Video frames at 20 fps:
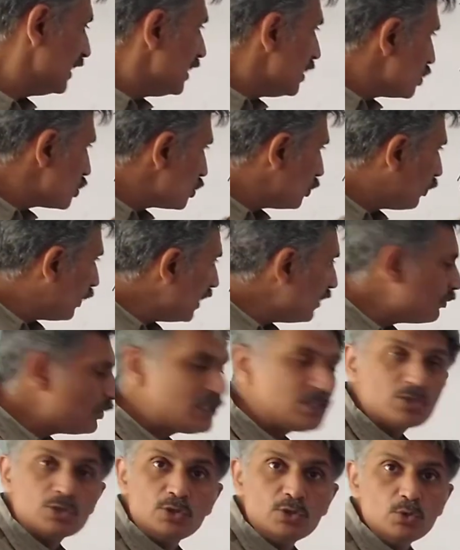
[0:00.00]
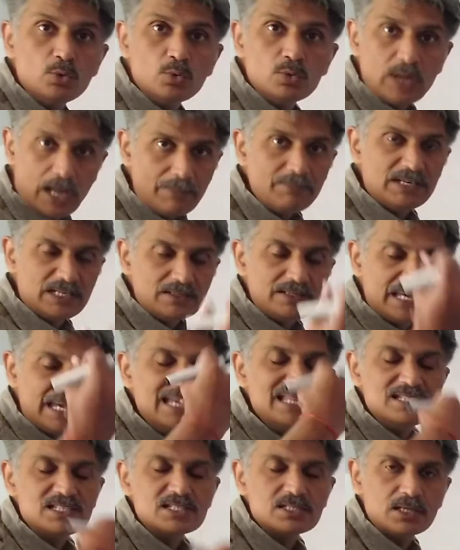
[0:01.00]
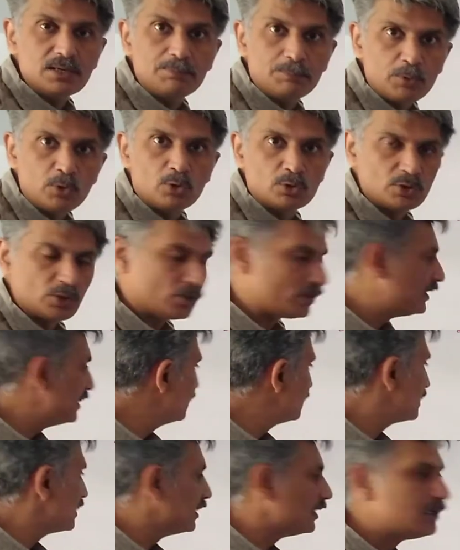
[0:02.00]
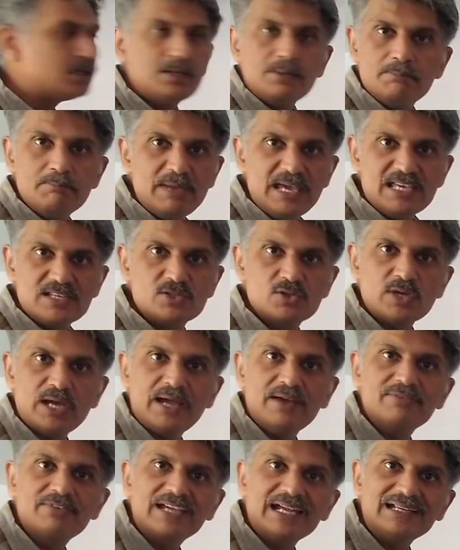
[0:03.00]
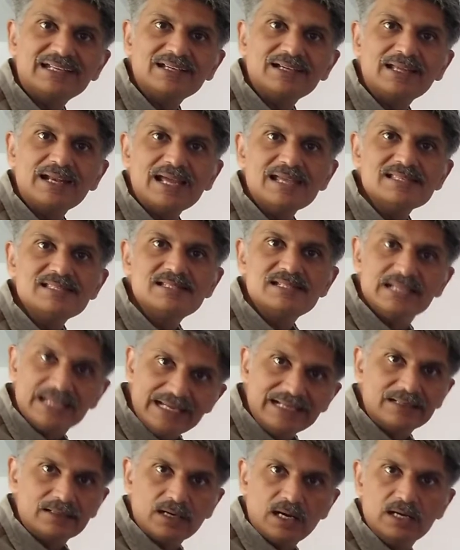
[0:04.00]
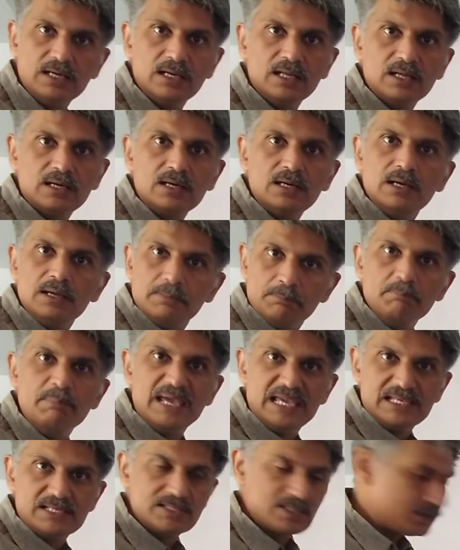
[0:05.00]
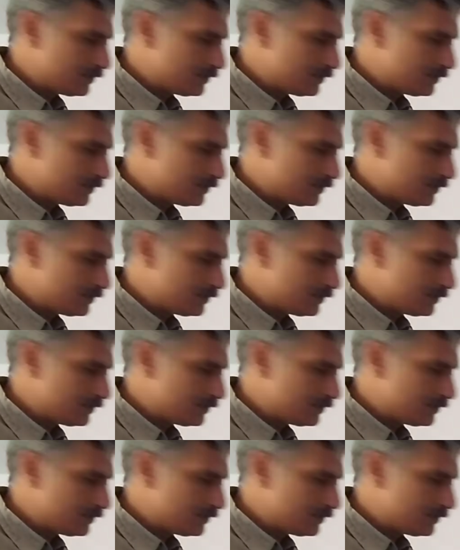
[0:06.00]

So one which gains a proton is a base. So I have categorized it under base.